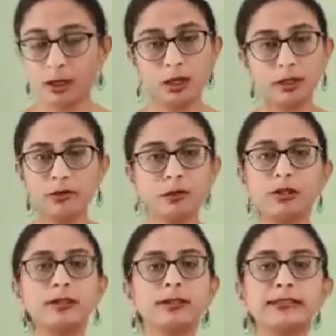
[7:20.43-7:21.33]

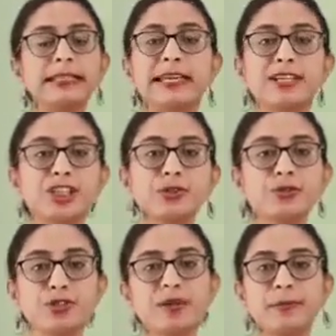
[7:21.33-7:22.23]
There's industries
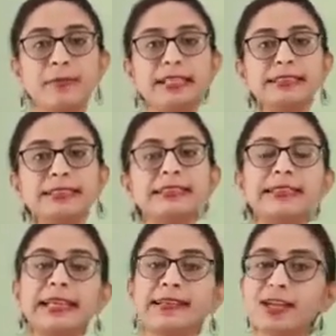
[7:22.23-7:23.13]
which make medicines,
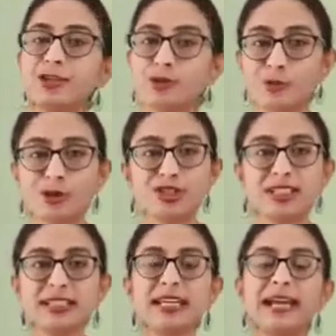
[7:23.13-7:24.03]
there they used to process
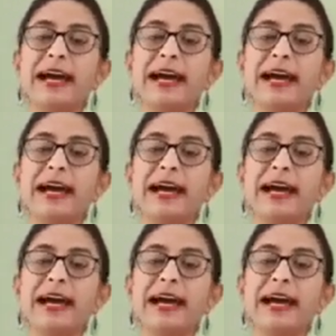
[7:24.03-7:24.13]
it,